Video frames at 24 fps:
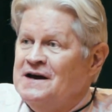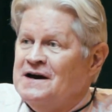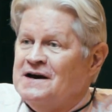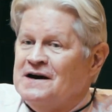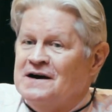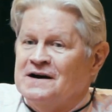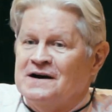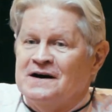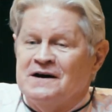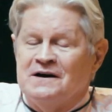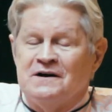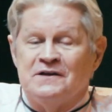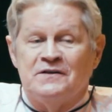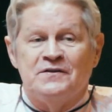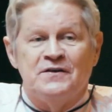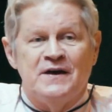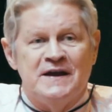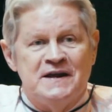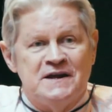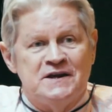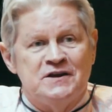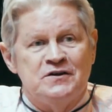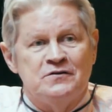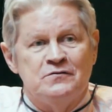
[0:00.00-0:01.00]

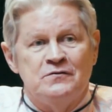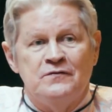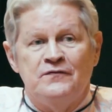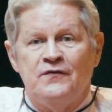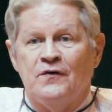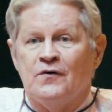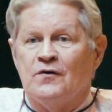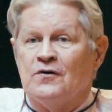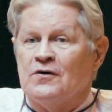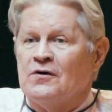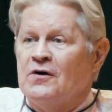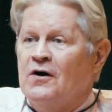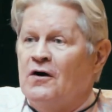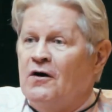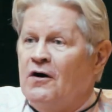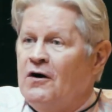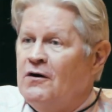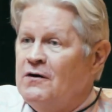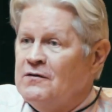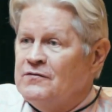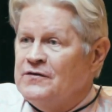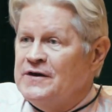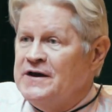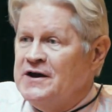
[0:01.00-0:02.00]
Thank you for
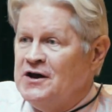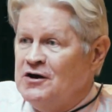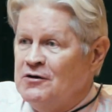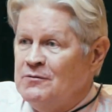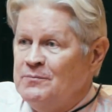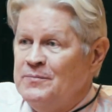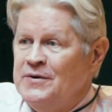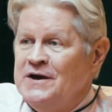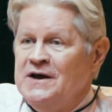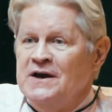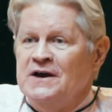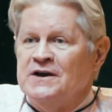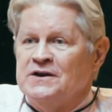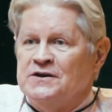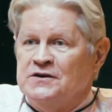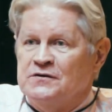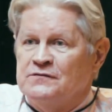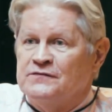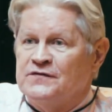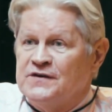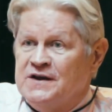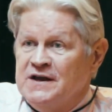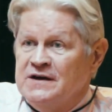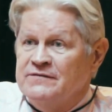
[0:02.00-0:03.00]
all the help
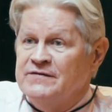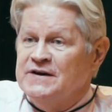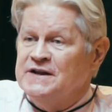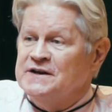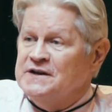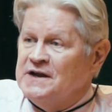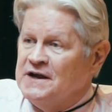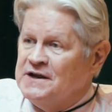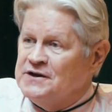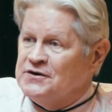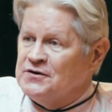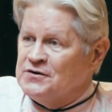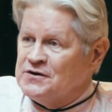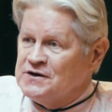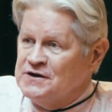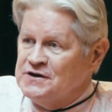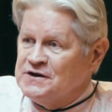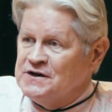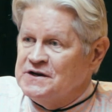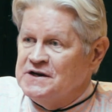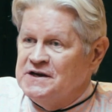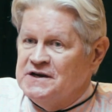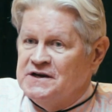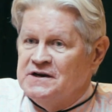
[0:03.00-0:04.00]
you've given and you're going
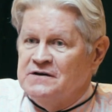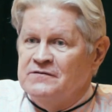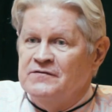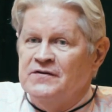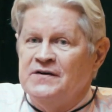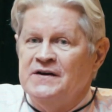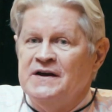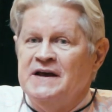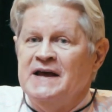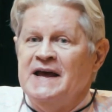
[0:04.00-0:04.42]
to give,